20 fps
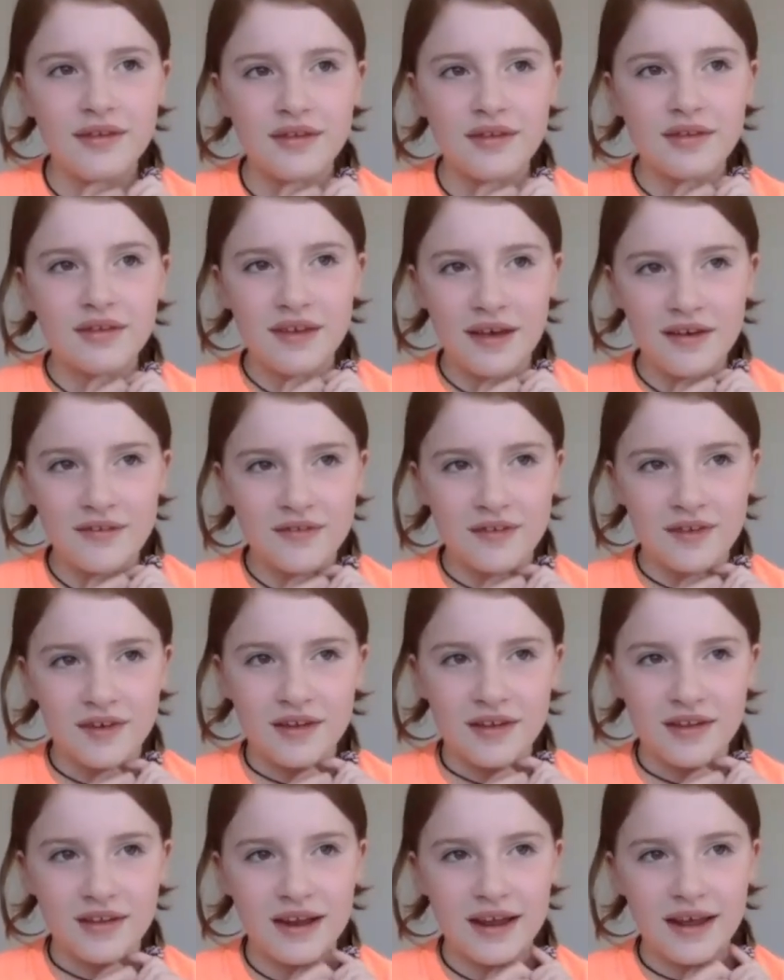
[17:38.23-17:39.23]

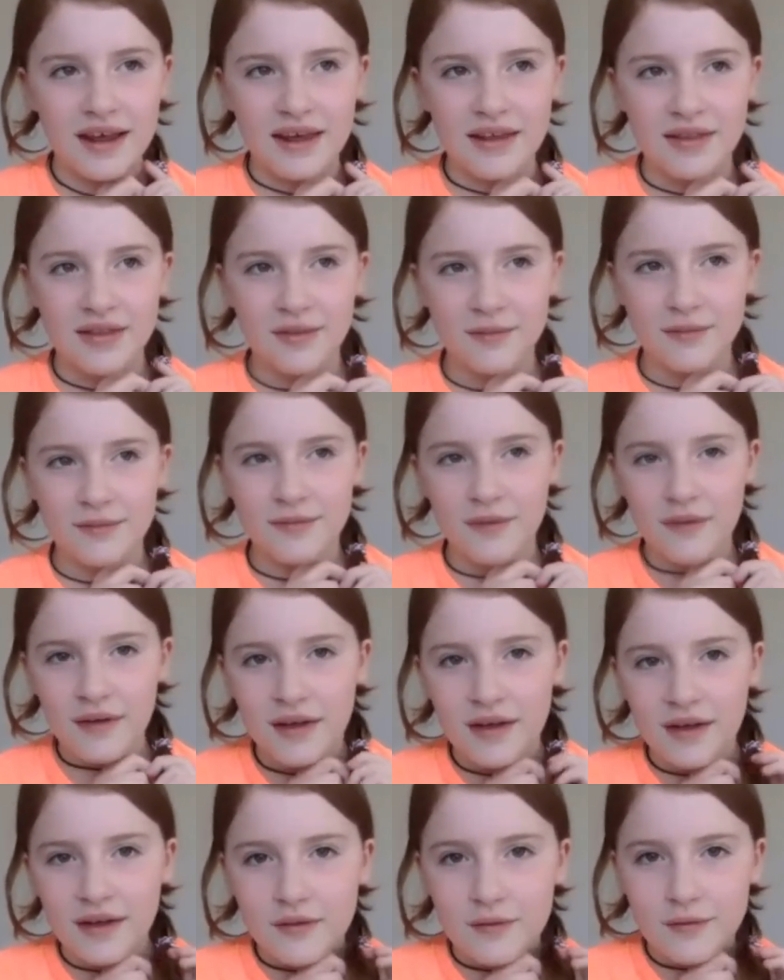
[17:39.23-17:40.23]
definitely the
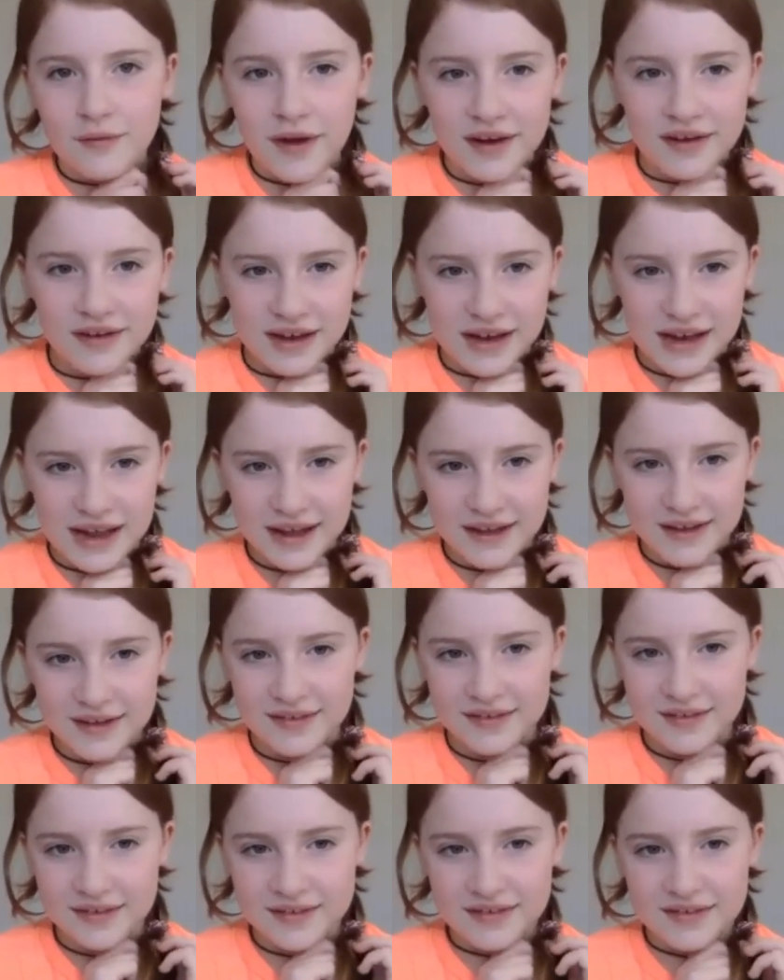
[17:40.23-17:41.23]
ready
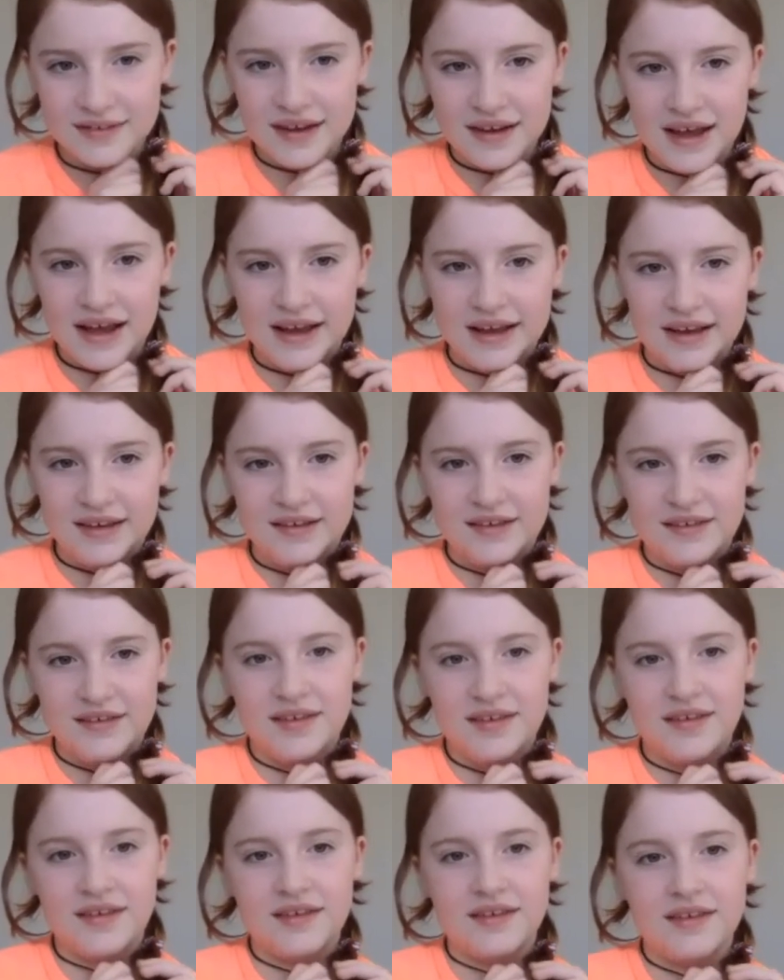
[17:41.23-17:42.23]
list and
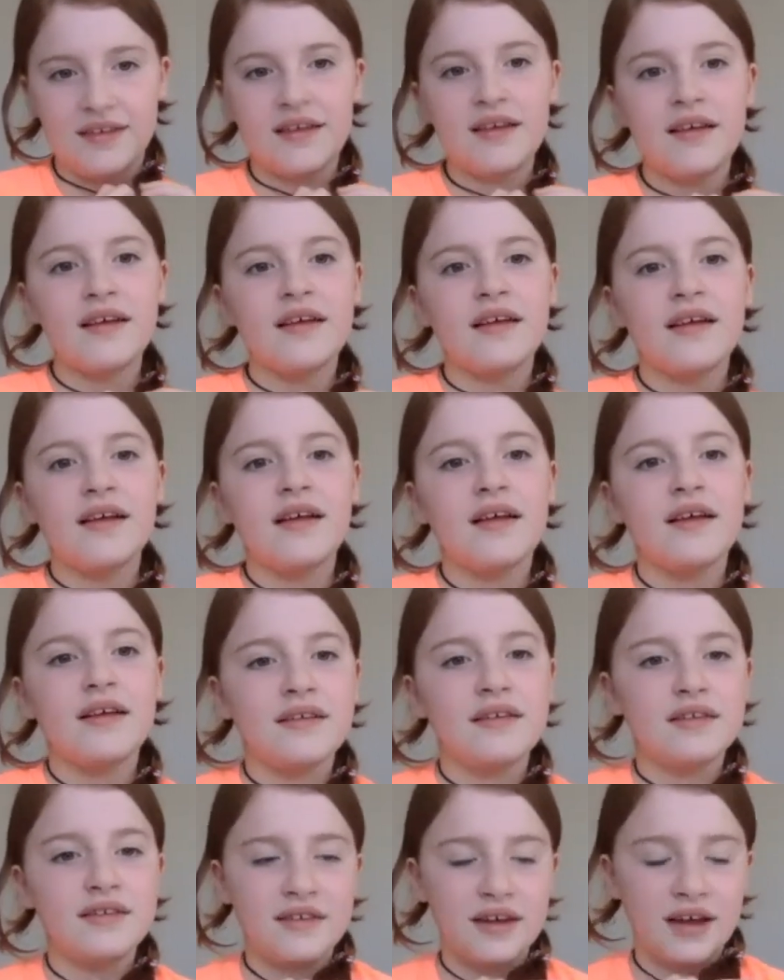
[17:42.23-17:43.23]

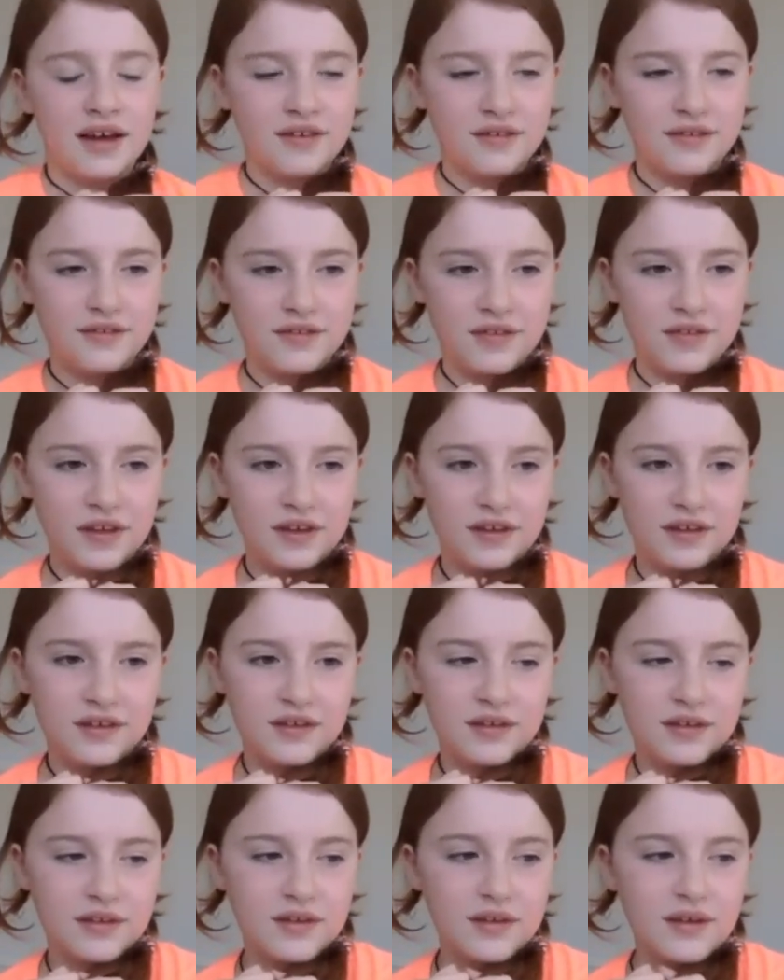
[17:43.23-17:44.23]
stuff that
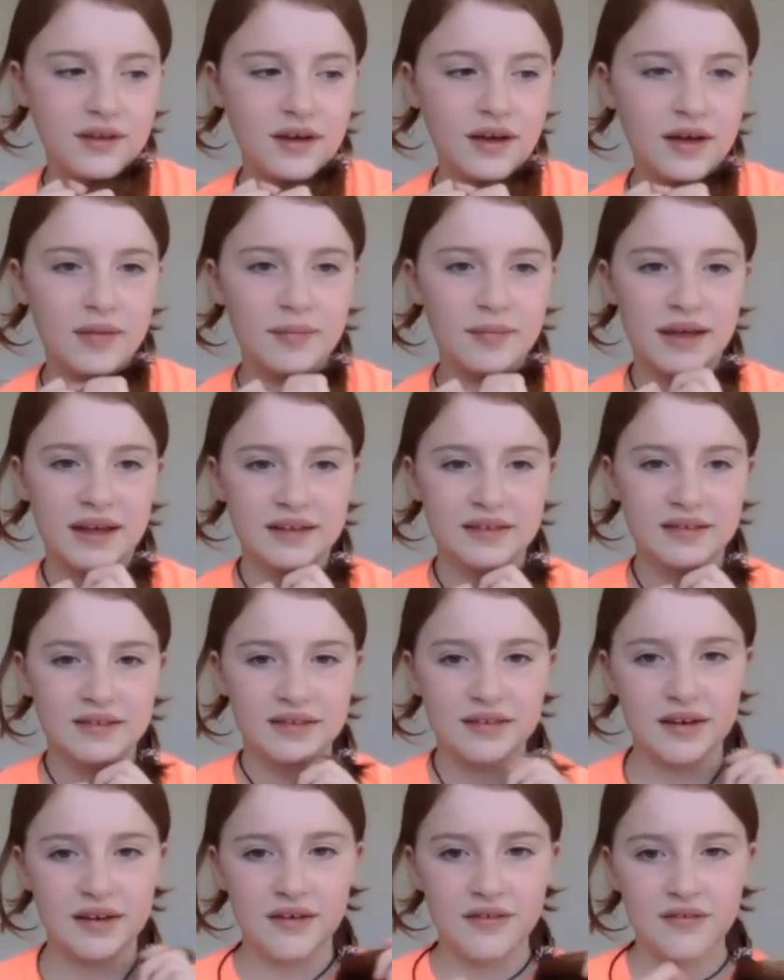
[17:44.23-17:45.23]
um, and
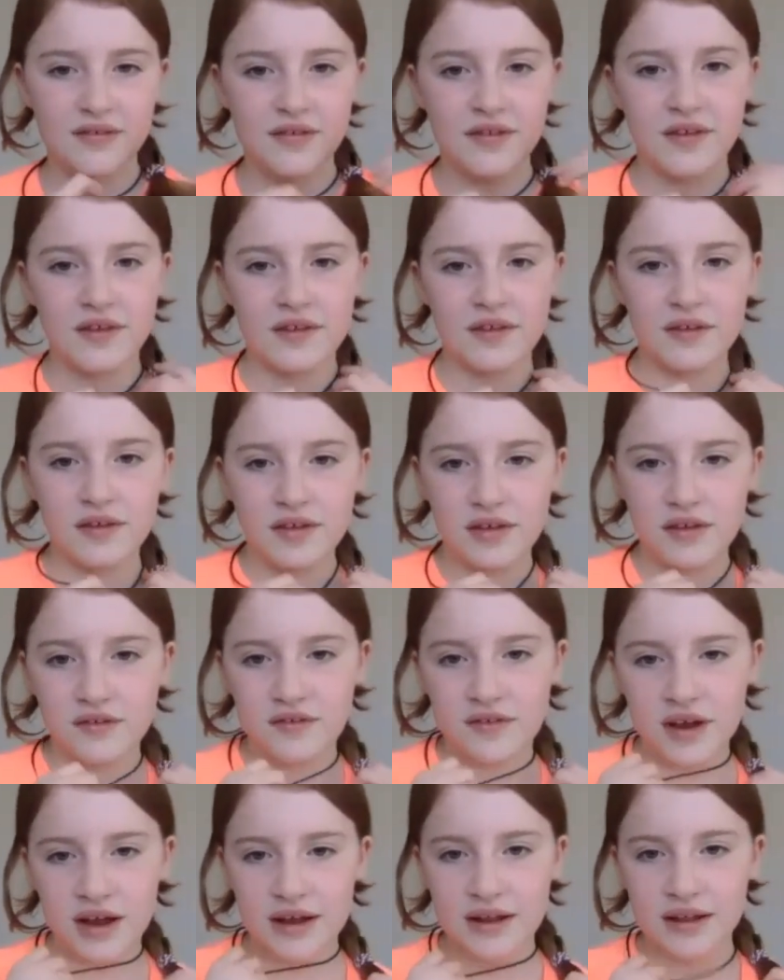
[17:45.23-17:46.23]
stuff that you've
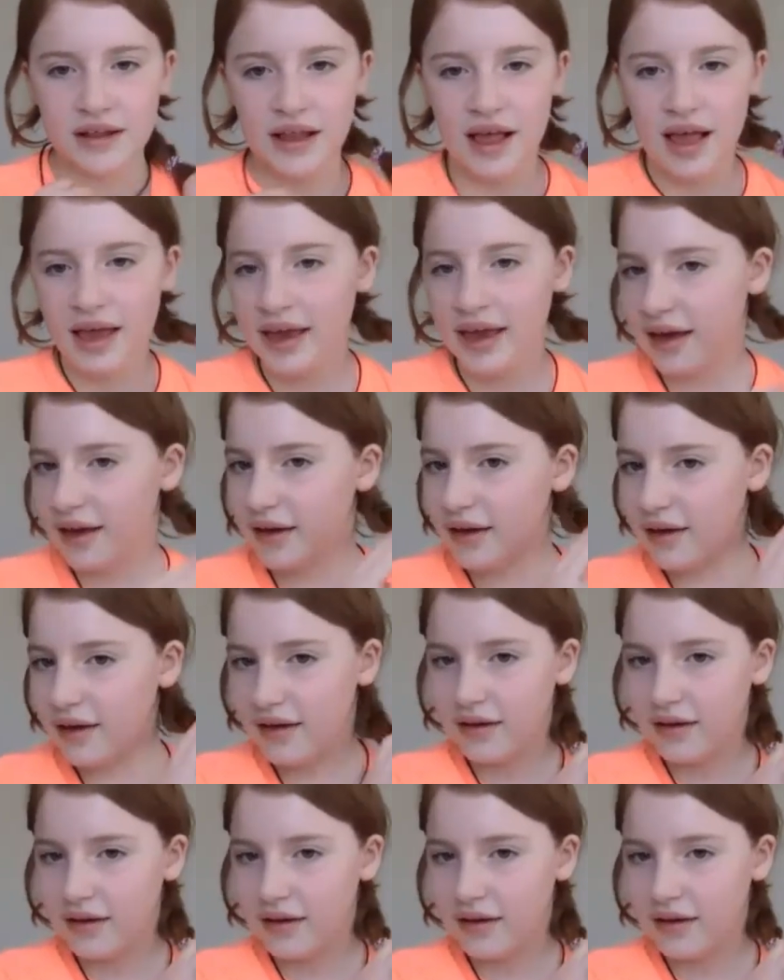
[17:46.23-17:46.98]
done, like